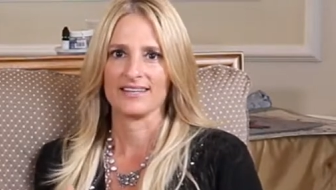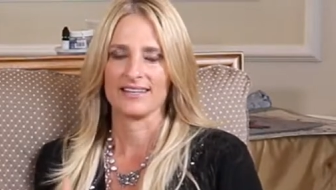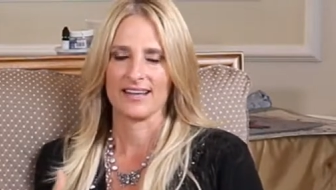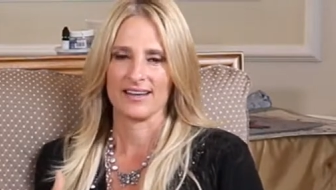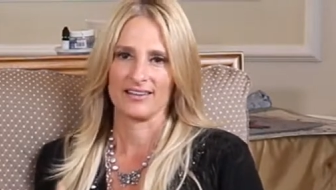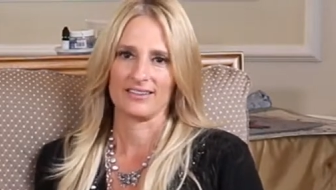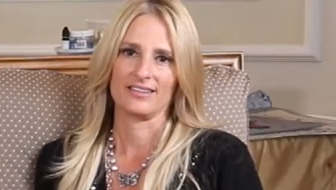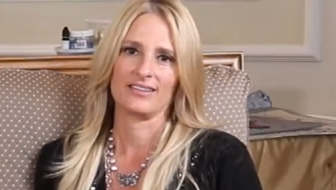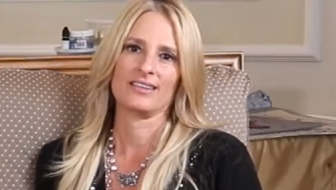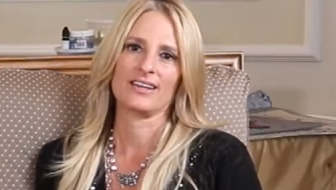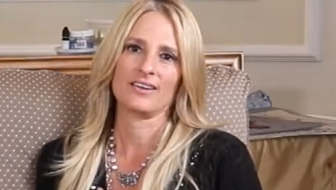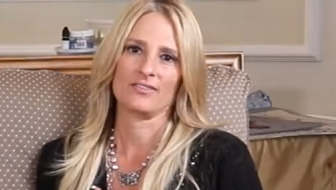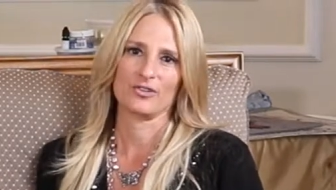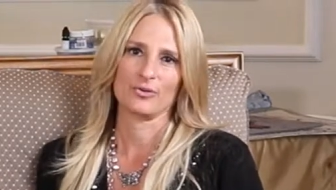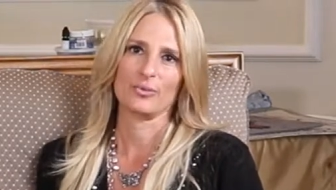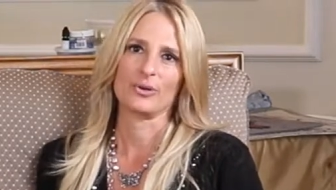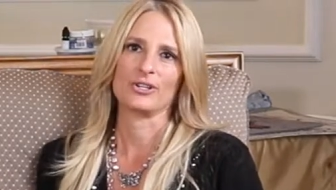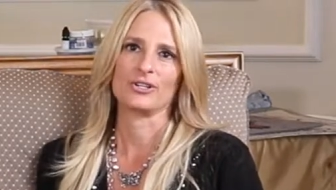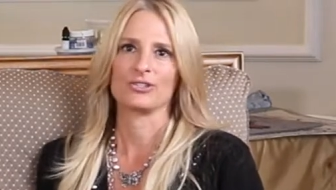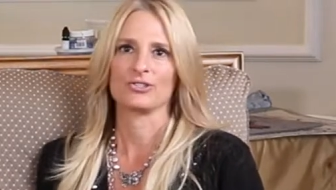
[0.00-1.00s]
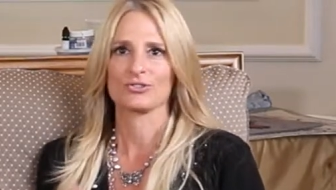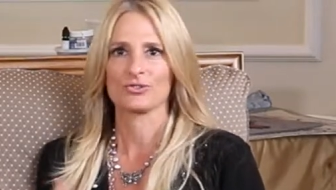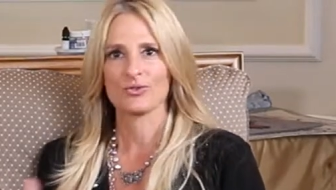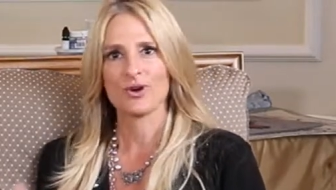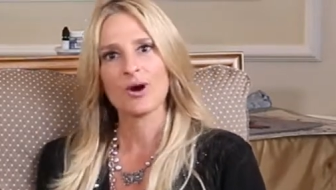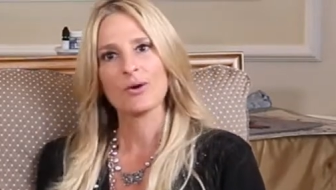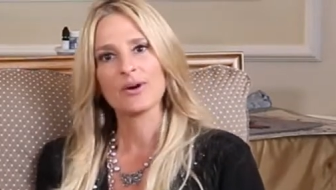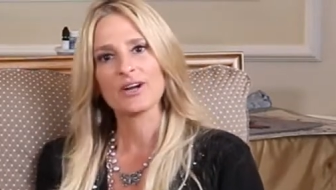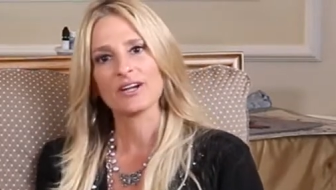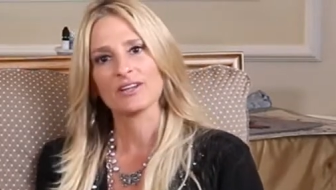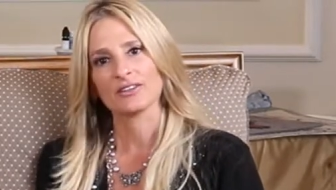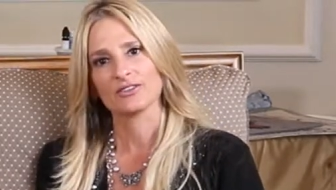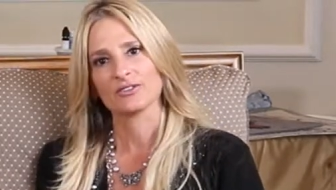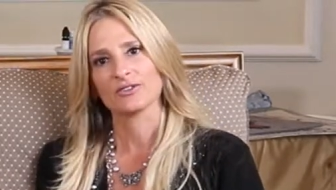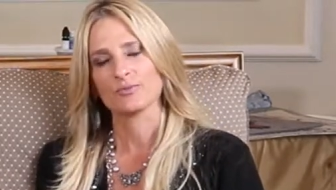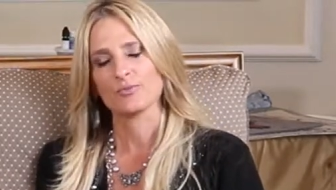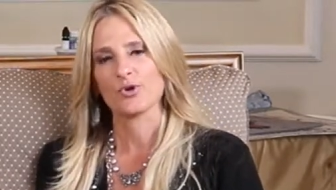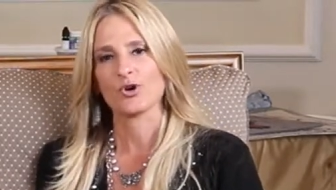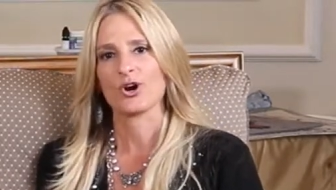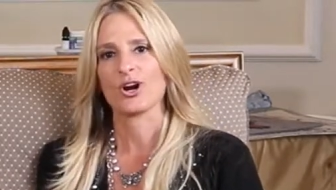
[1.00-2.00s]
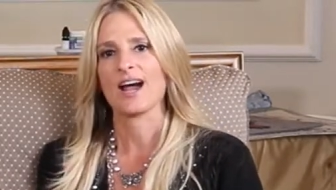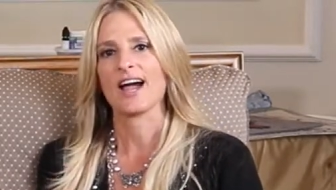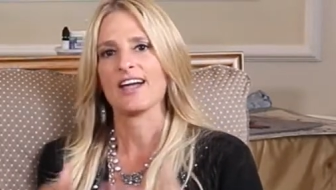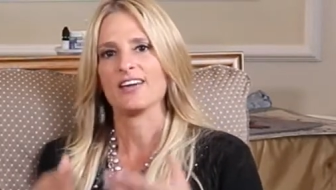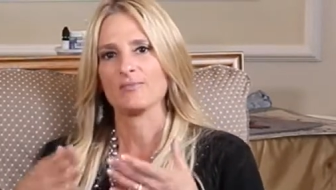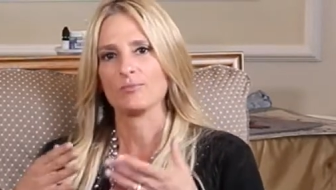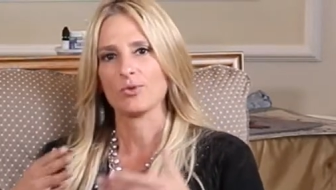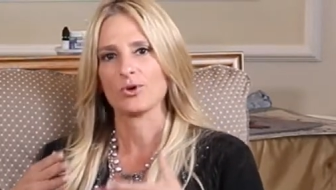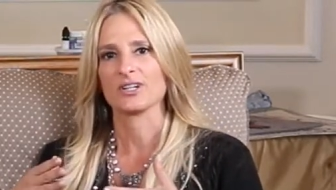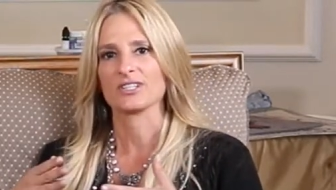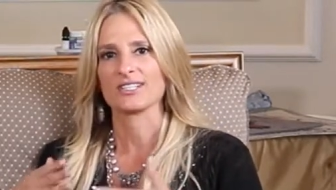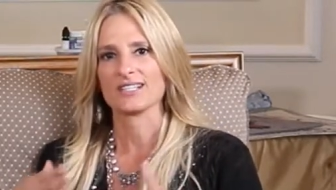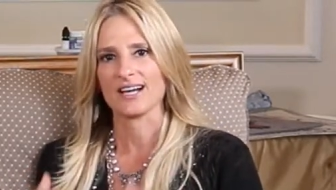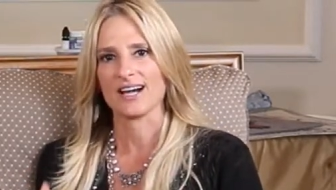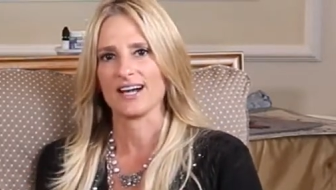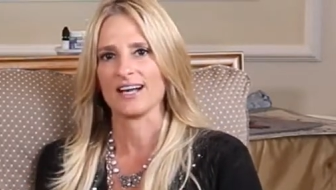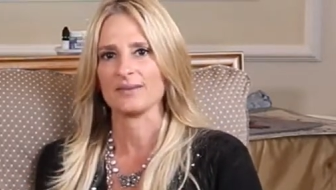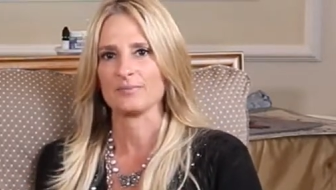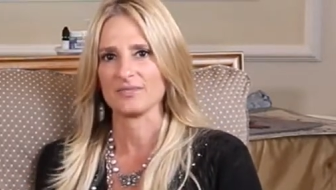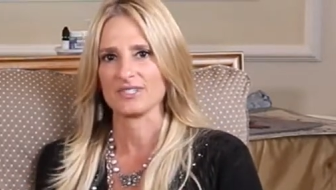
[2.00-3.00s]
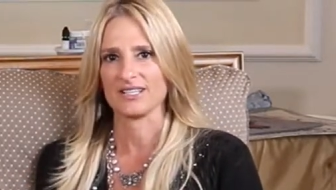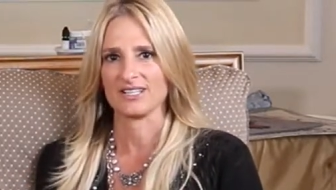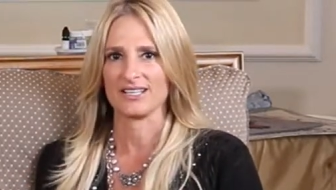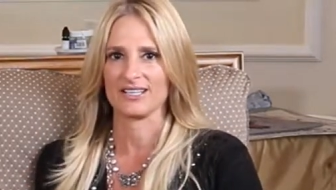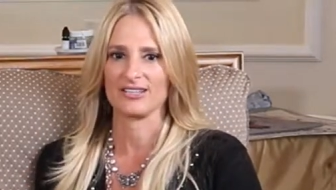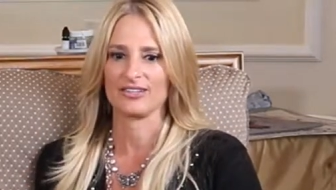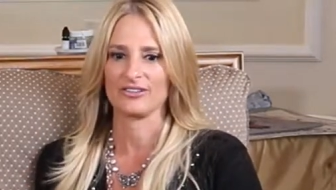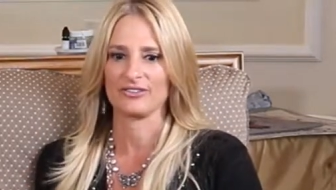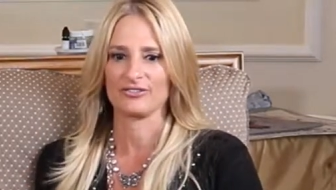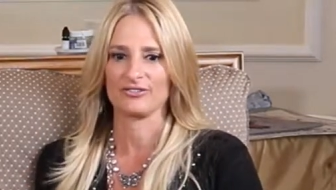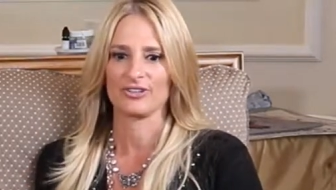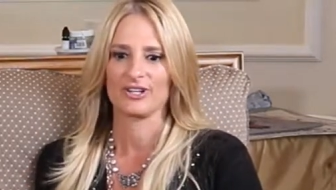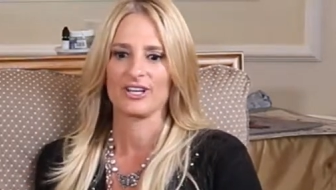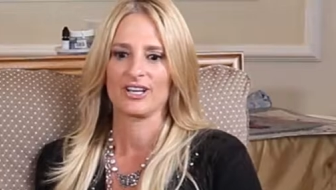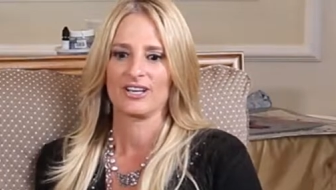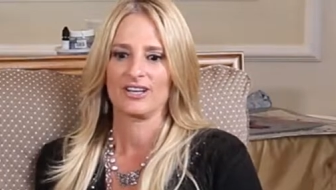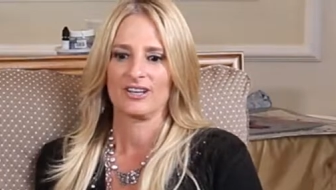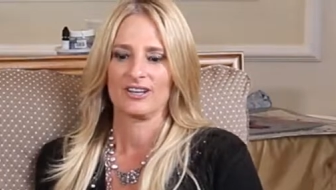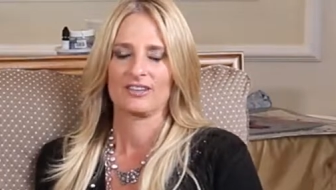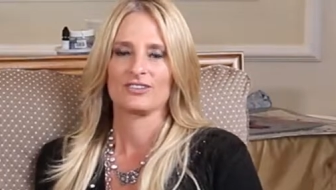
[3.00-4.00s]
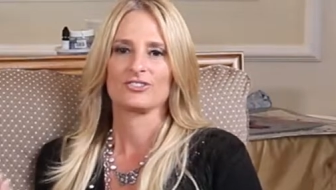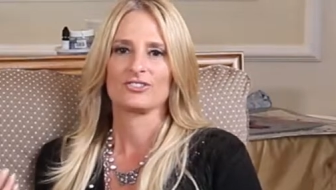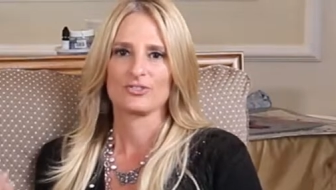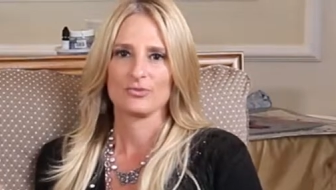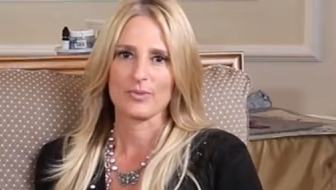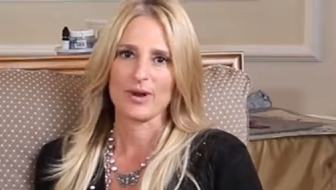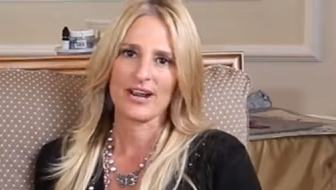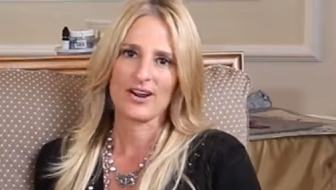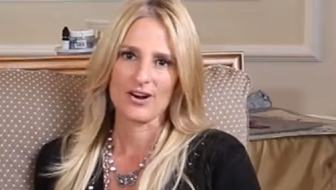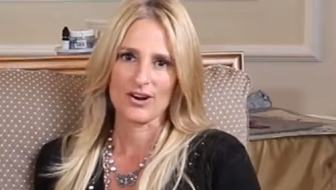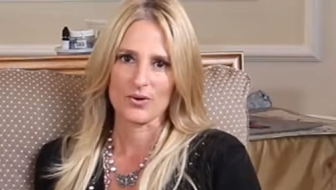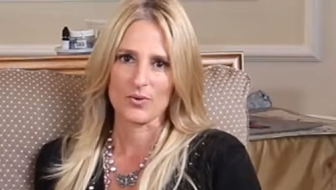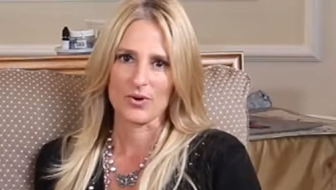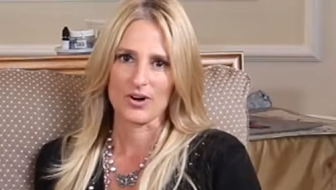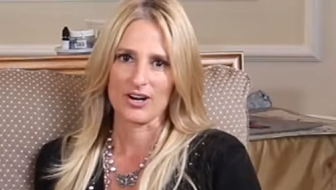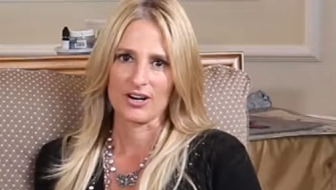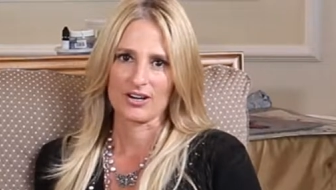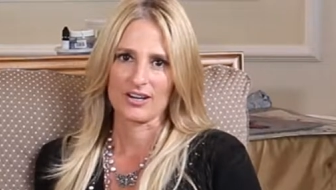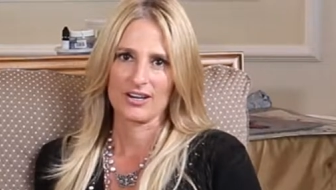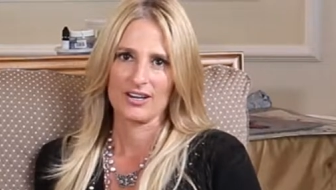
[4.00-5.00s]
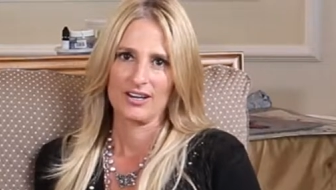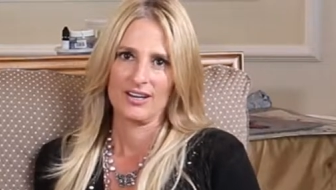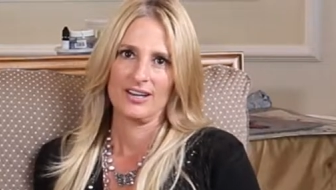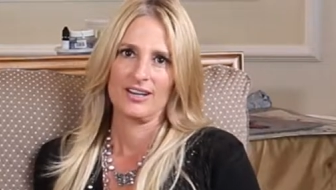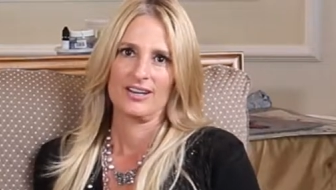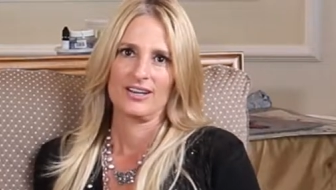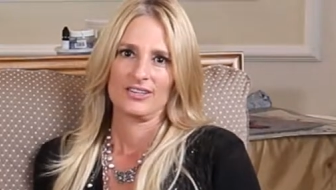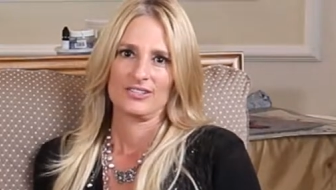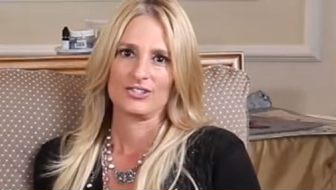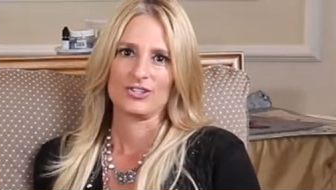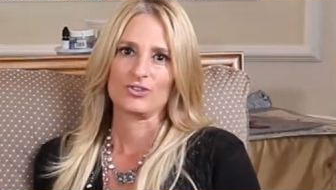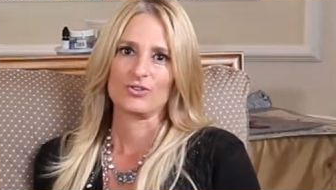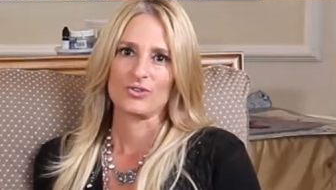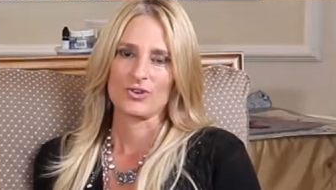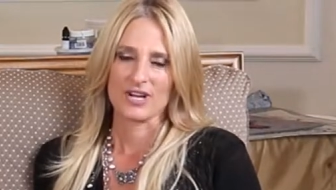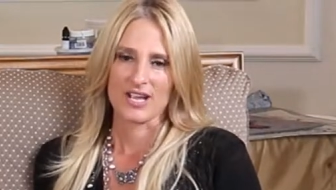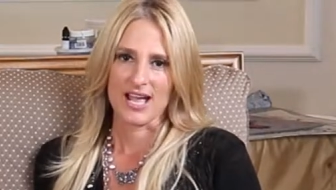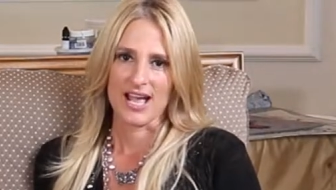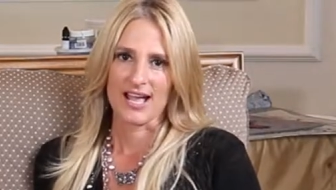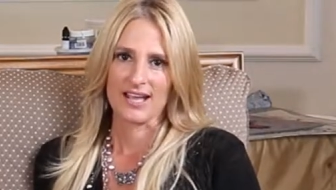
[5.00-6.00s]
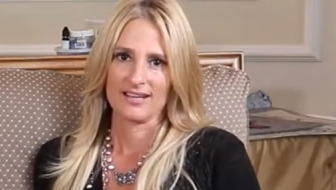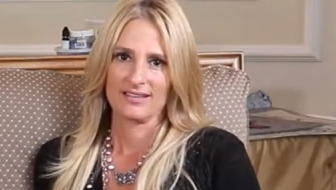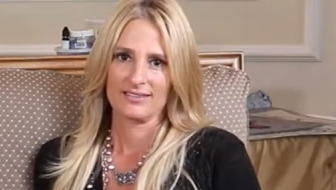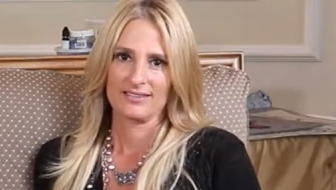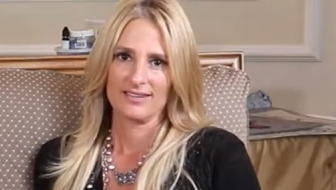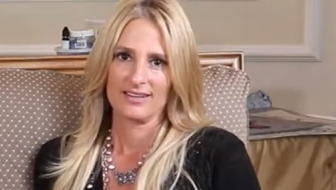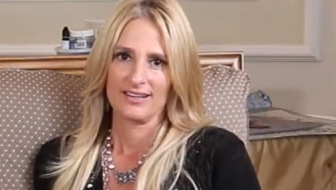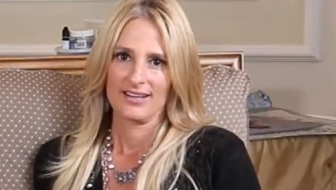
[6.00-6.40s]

Now that everybody's growing a little more, I have more time to give to my artwork, to create.